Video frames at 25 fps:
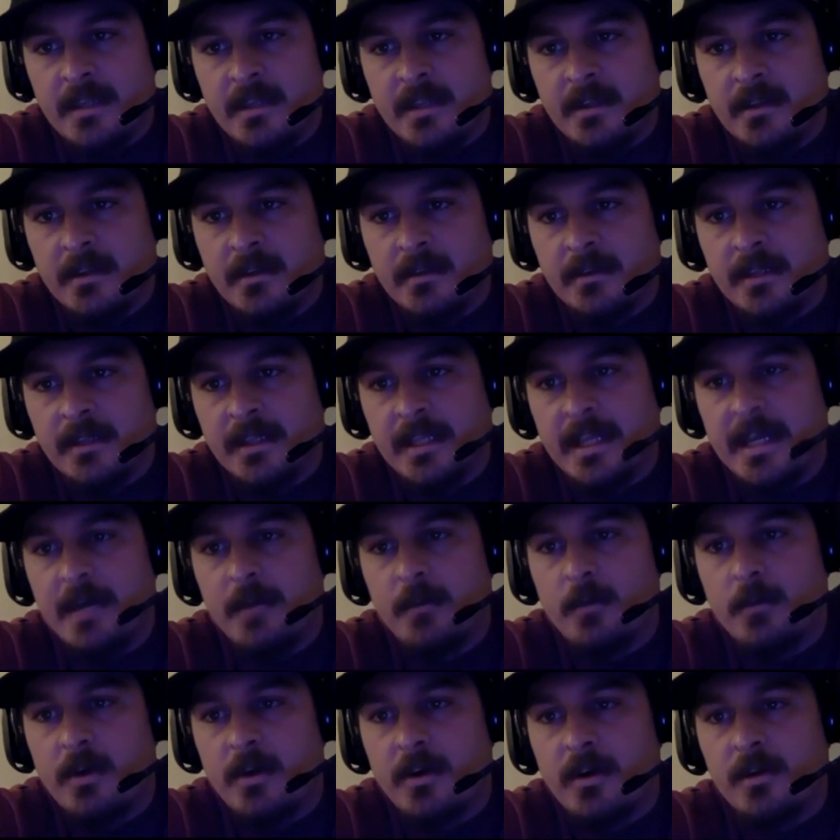The
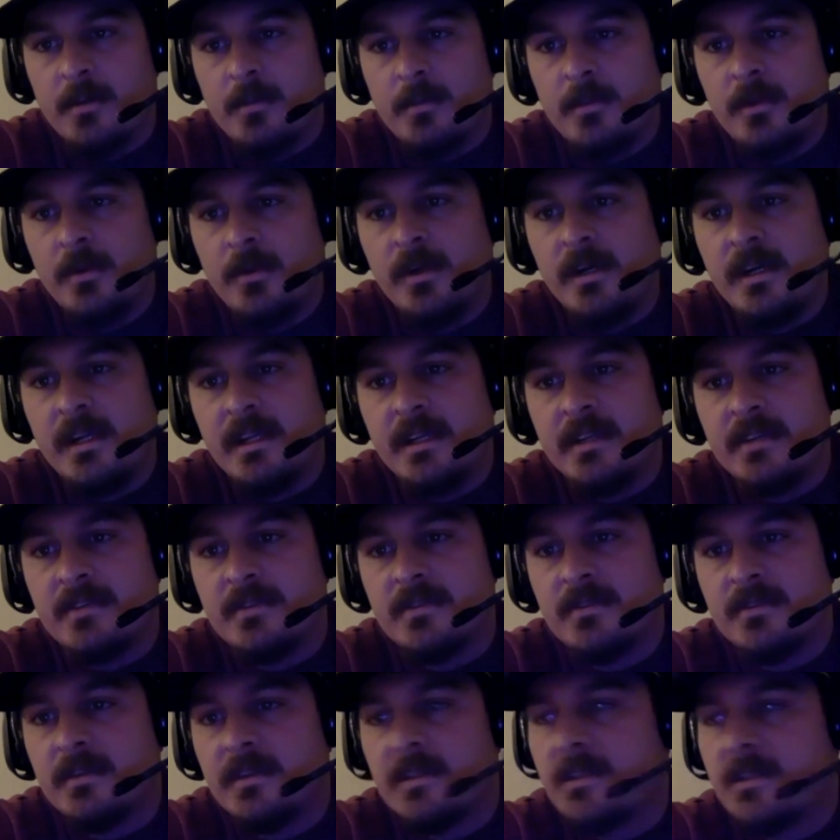Loudwater community
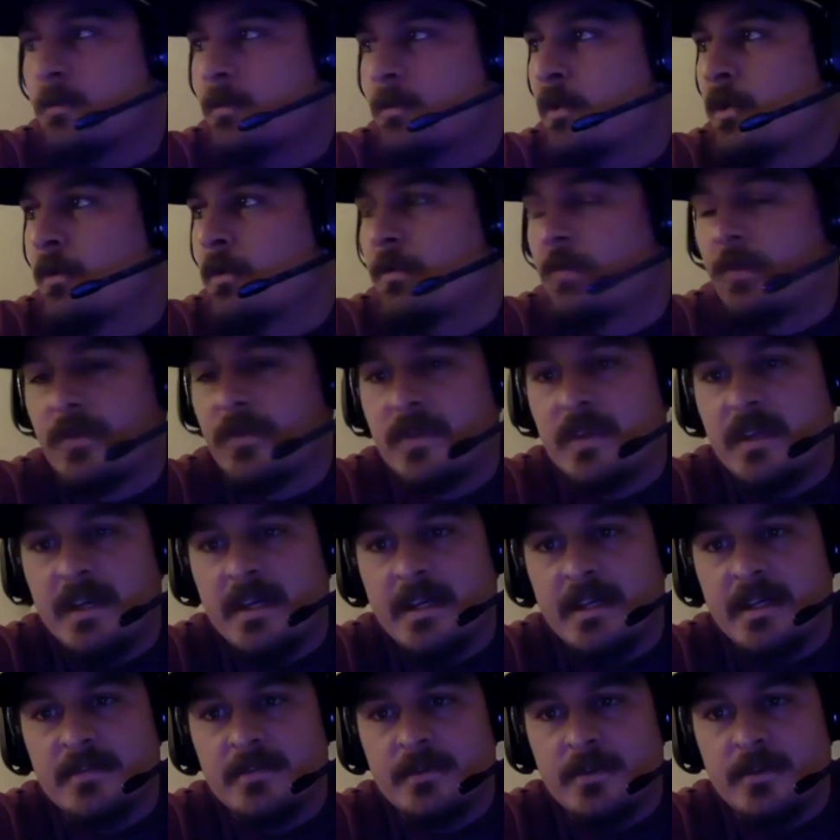it's a beautiful
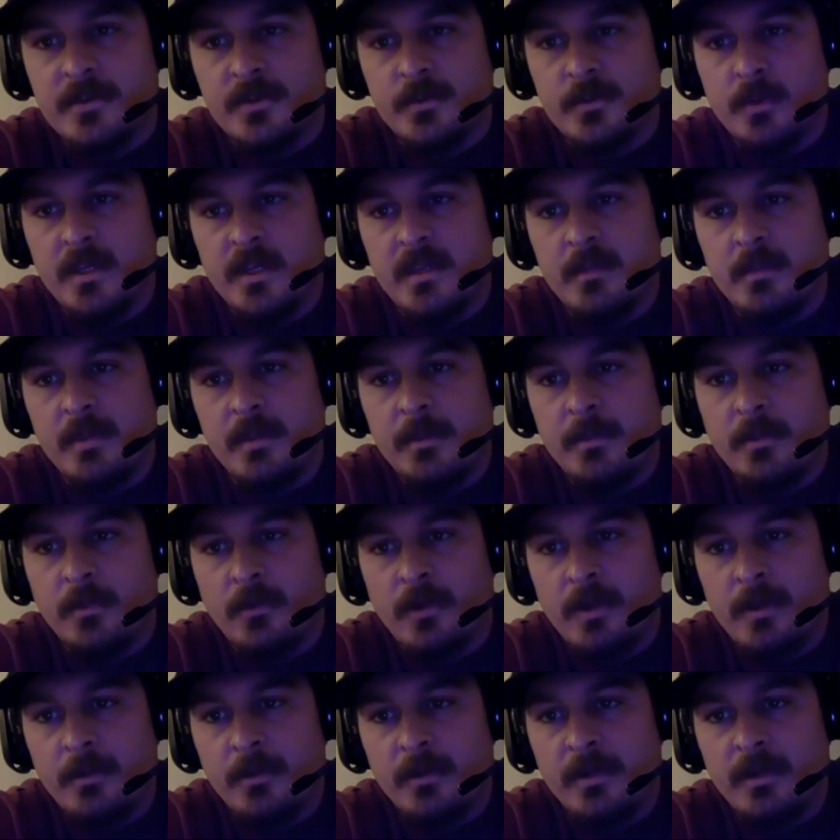thing as far as the way that people
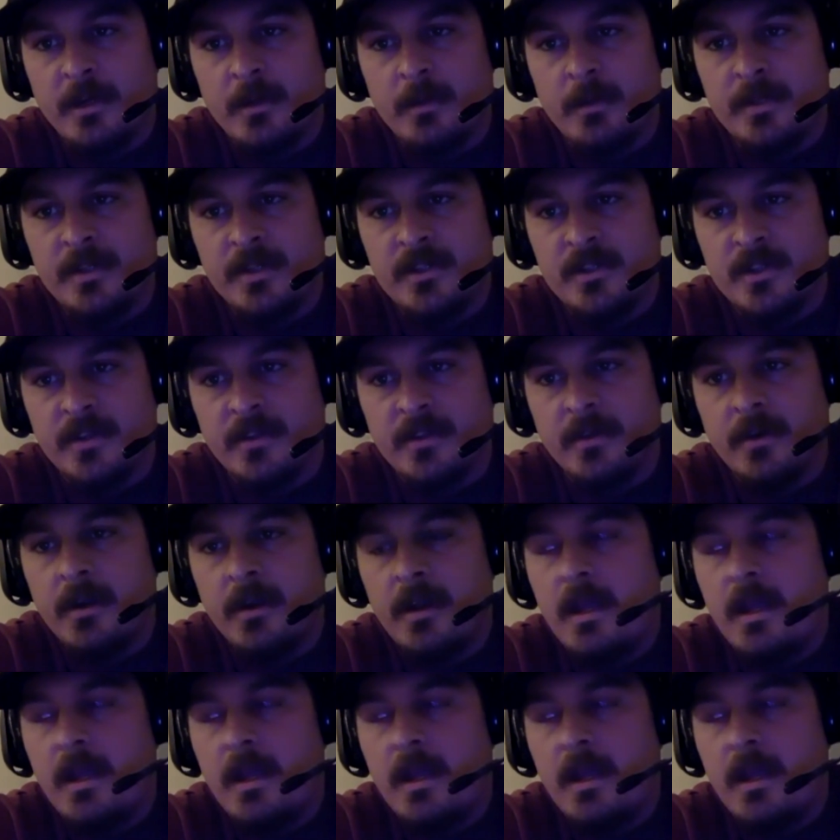are able to help each other,